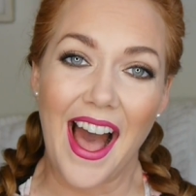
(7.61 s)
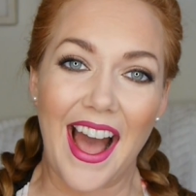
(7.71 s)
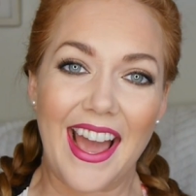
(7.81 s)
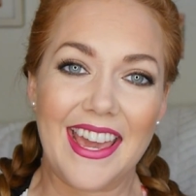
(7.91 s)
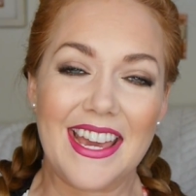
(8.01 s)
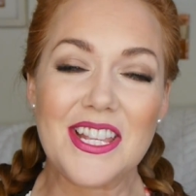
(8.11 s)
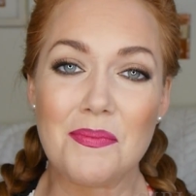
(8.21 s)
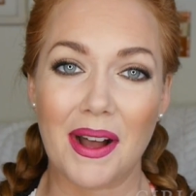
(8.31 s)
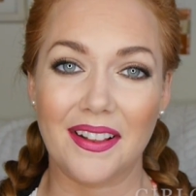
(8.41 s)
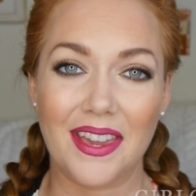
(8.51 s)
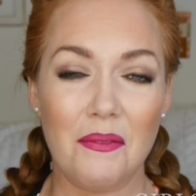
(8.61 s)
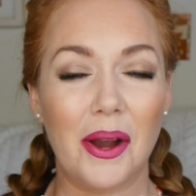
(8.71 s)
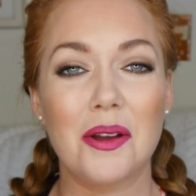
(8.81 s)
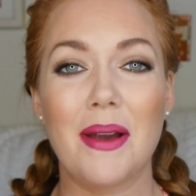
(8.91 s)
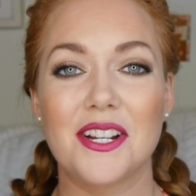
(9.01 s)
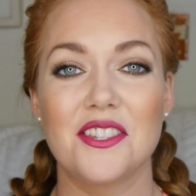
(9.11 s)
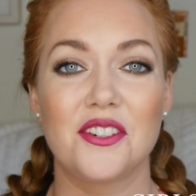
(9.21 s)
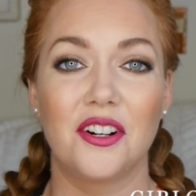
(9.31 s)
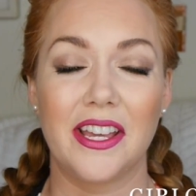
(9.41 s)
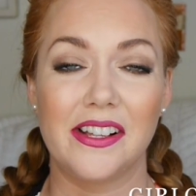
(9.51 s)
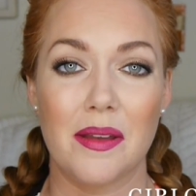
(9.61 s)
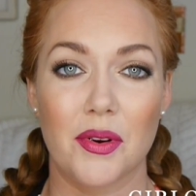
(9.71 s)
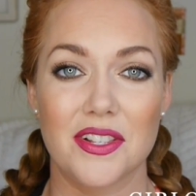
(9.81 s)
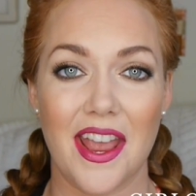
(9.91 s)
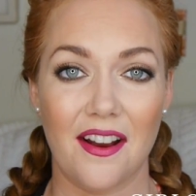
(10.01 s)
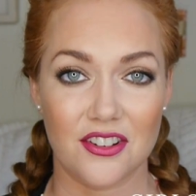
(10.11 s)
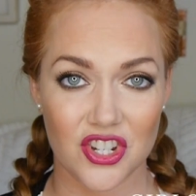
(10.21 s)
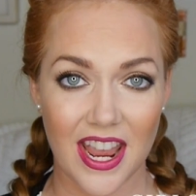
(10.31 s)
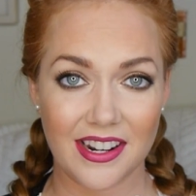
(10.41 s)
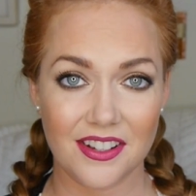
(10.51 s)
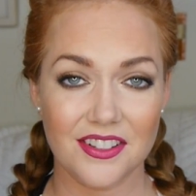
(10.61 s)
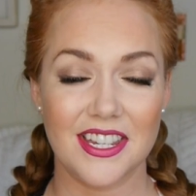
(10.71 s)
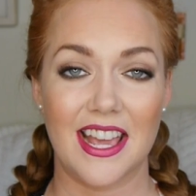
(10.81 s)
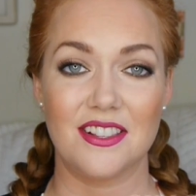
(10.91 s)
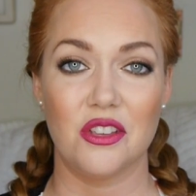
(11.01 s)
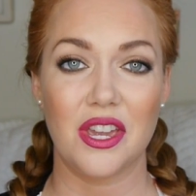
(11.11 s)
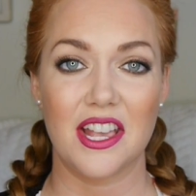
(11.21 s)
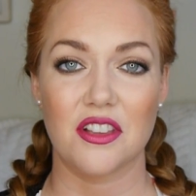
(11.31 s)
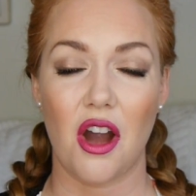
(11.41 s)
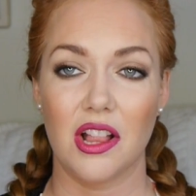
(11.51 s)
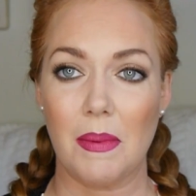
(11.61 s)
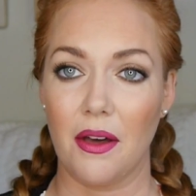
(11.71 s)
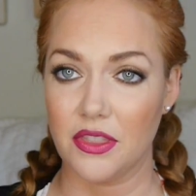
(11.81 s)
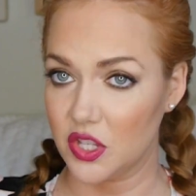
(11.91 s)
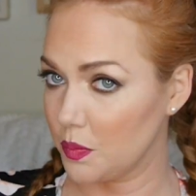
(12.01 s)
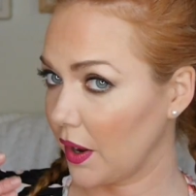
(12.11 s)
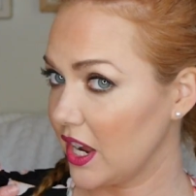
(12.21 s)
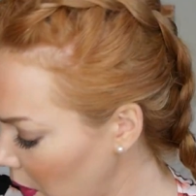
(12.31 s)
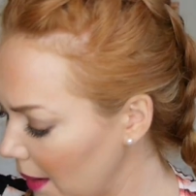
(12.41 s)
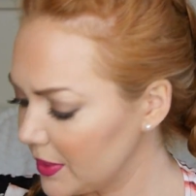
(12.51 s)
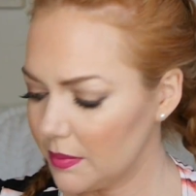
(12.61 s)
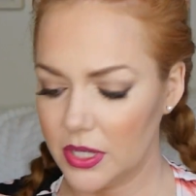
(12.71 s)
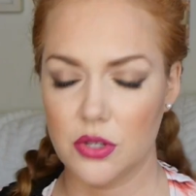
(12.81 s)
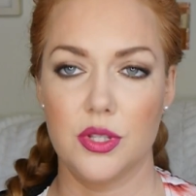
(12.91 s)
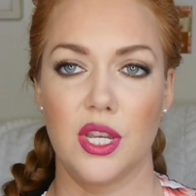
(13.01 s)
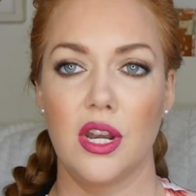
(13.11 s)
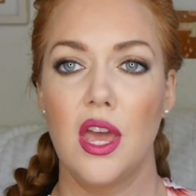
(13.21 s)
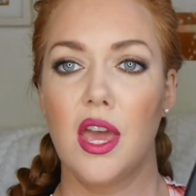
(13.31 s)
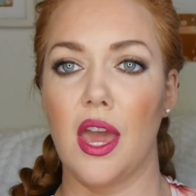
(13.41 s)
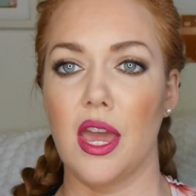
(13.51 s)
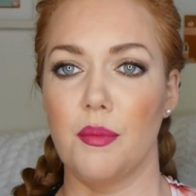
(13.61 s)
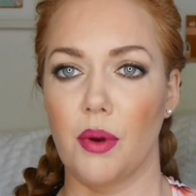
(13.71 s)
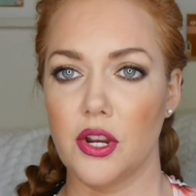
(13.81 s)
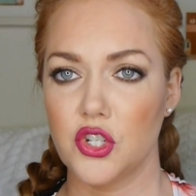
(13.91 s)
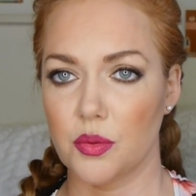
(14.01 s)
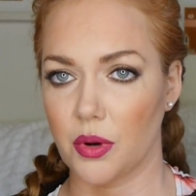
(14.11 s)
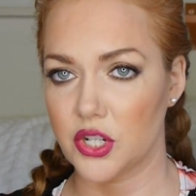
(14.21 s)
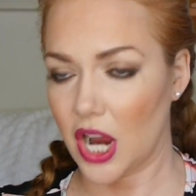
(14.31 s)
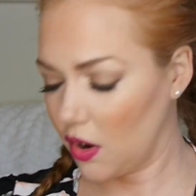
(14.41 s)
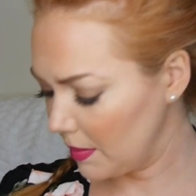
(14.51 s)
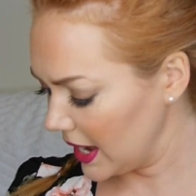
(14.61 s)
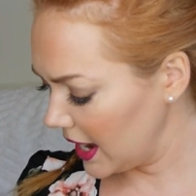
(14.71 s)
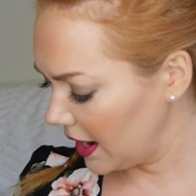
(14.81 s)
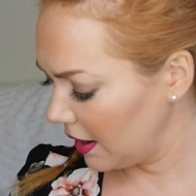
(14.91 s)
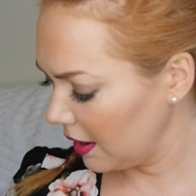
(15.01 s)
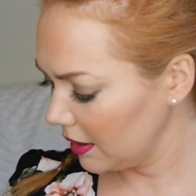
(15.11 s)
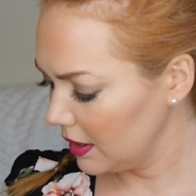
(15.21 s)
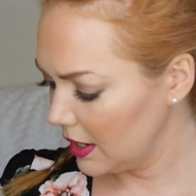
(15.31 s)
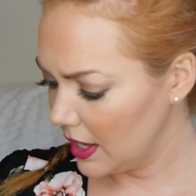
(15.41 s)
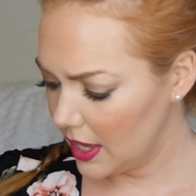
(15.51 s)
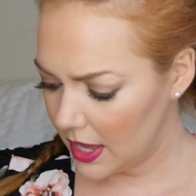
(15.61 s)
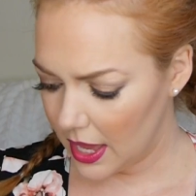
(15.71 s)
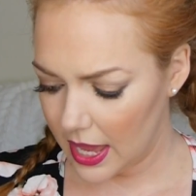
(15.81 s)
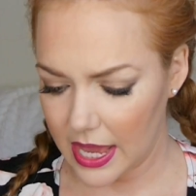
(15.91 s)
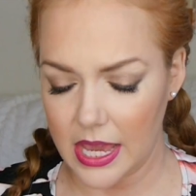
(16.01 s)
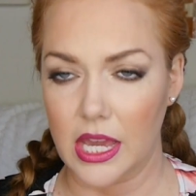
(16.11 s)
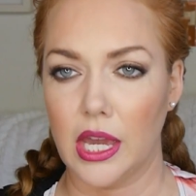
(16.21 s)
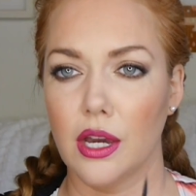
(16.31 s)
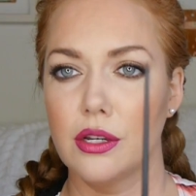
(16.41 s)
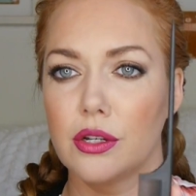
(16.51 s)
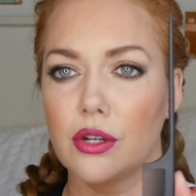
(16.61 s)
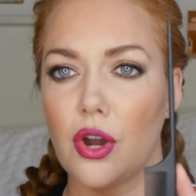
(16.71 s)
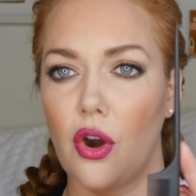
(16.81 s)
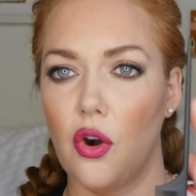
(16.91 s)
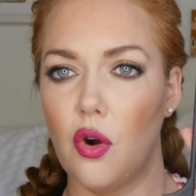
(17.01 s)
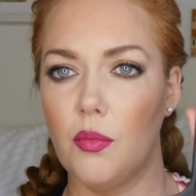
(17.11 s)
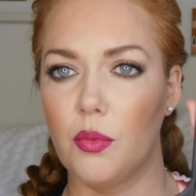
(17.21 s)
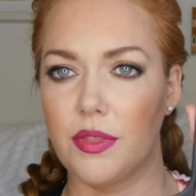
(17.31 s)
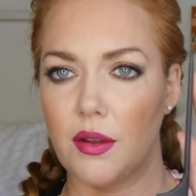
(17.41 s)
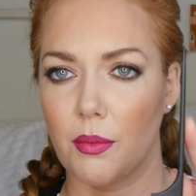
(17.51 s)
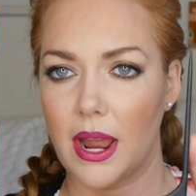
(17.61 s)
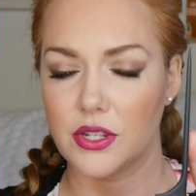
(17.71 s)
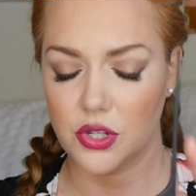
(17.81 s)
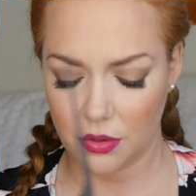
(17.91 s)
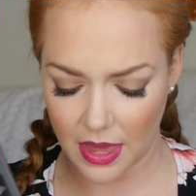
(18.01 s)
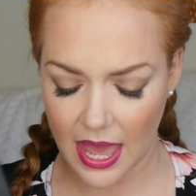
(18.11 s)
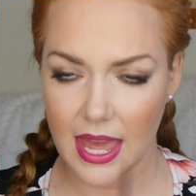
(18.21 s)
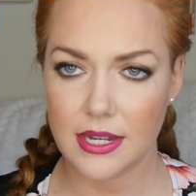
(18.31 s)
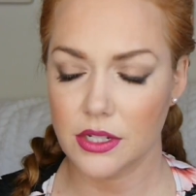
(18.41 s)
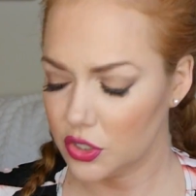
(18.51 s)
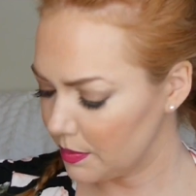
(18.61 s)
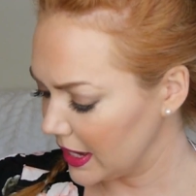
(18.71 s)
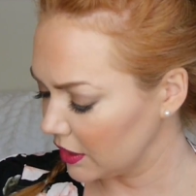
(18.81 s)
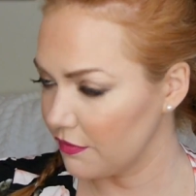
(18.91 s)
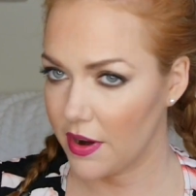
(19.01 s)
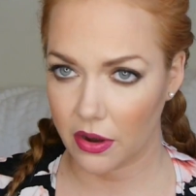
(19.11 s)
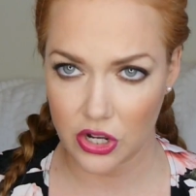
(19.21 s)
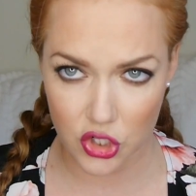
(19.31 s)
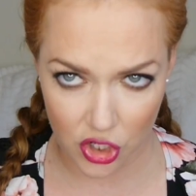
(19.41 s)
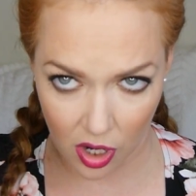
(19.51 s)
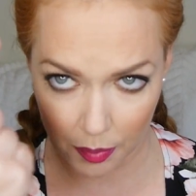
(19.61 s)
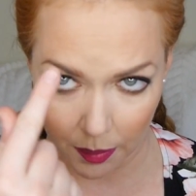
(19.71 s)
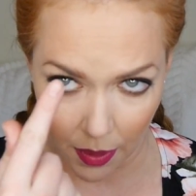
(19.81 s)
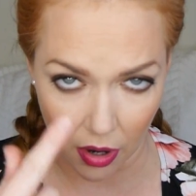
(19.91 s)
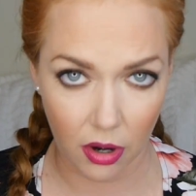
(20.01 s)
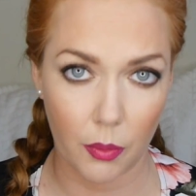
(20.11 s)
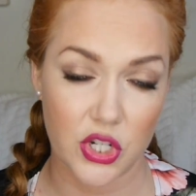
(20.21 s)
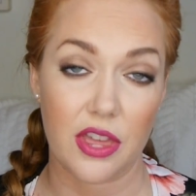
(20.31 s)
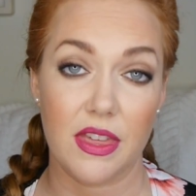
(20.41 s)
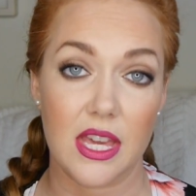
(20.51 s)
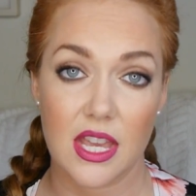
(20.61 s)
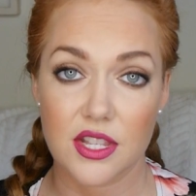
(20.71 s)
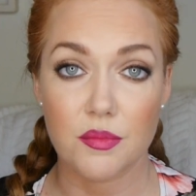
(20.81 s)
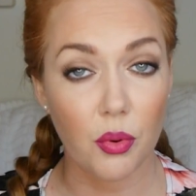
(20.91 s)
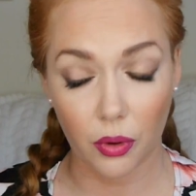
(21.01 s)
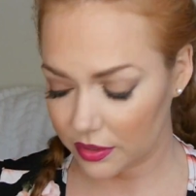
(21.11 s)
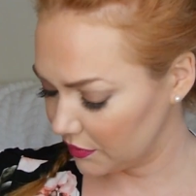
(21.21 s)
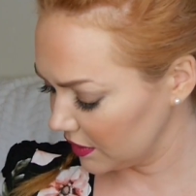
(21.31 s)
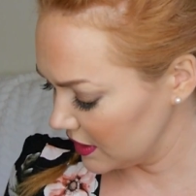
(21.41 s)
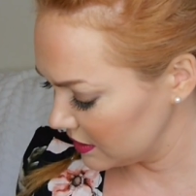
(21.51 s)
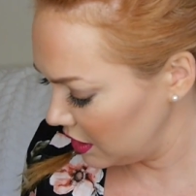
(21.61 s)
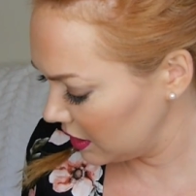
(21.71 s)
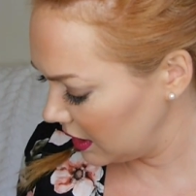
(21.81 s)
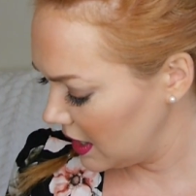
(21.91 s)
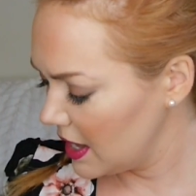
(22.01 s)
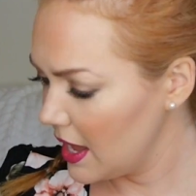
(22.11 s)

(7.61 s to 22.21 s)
Hi, it's Molly. Welcome back to the Girl Get Glimmers hair channel. Today's look is all about these braids. I'm going to be using a brush to brush out my hair, a comb with a rat tooth end to make a very sharp part, which I think is important for this look.